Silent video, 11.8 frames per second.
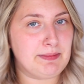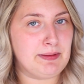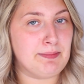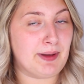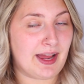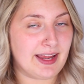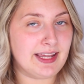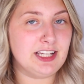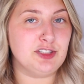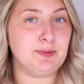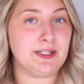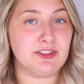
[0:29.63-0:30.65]
me buy it
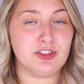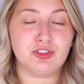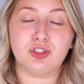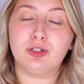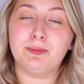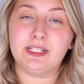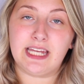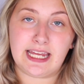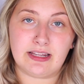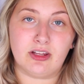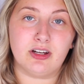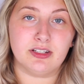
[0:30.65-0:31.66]
is because this girl,
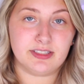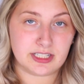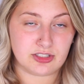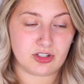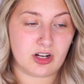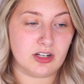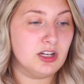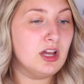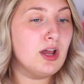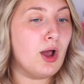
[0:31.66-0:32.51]
Michaela, on TikTok,